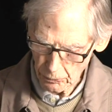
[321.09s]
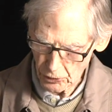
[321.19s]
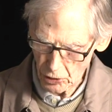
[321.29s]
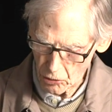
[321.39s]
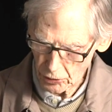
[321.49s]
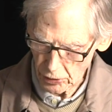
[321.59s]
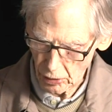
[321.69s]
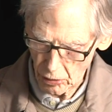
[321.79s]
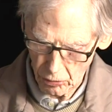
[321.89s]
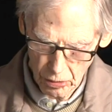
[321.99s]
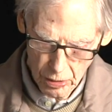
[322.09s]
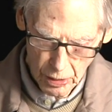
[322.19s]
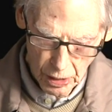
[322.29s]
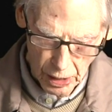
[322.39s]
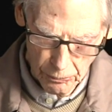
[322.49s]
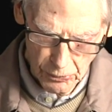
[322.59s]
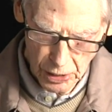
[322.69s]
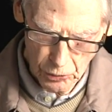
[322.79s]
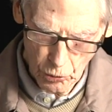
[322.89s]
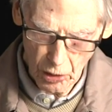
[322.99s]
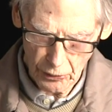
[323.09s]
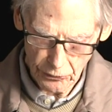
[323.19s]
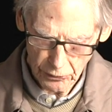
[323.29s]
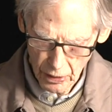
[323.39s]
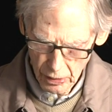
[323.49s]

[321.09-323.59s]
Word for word: Pinocchio and me was